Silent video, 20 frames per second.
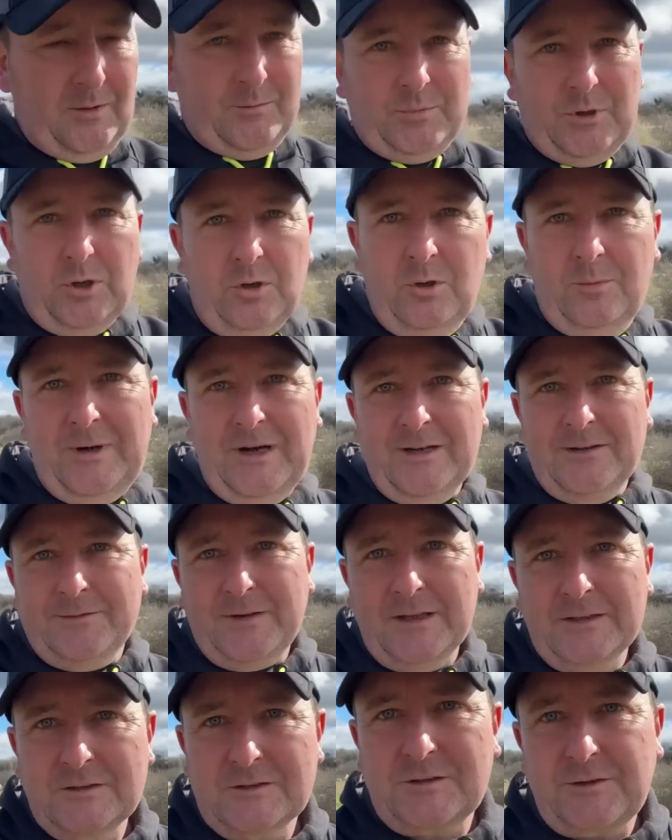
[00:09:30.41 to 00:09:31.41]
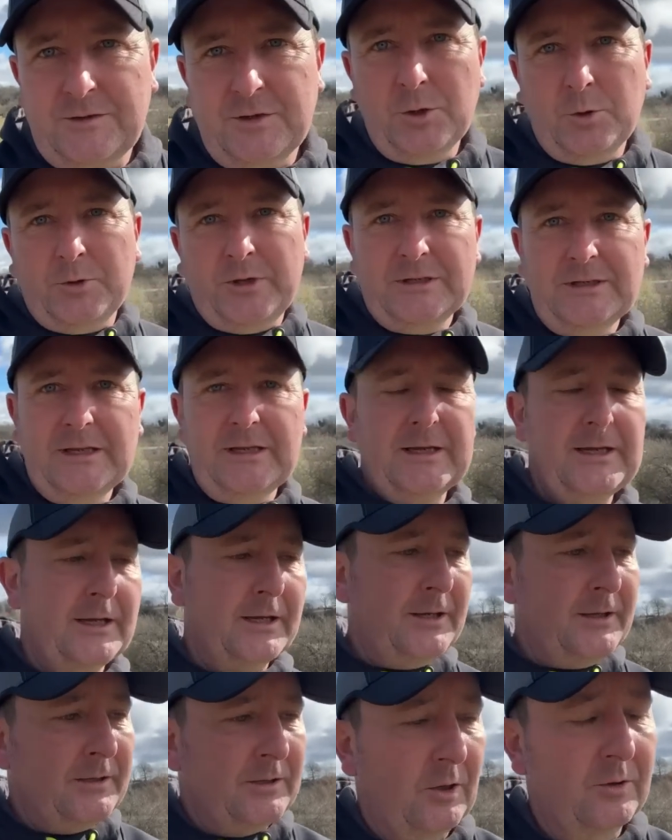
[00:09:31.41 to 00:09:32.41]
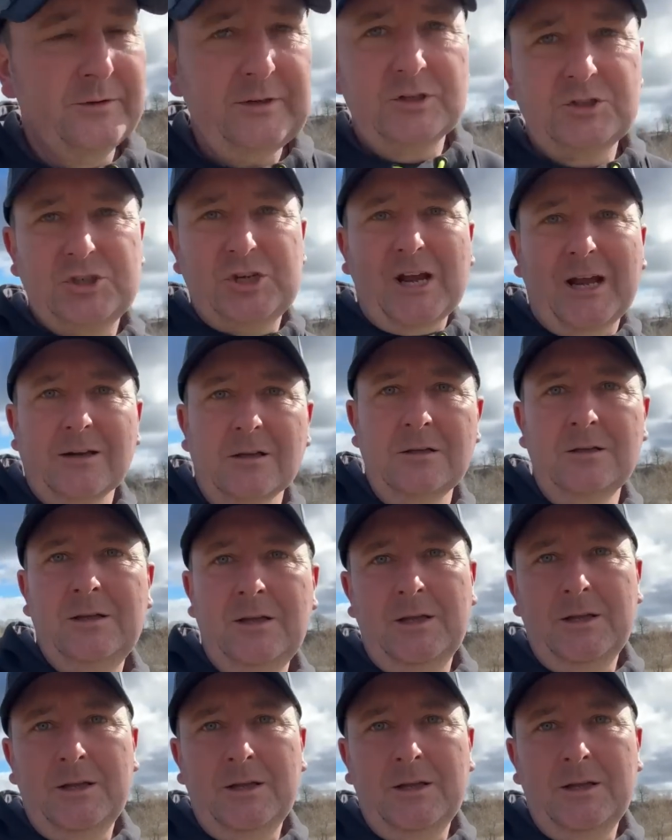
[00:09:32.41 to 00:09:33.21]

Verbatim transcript: but all my events through the year on this channel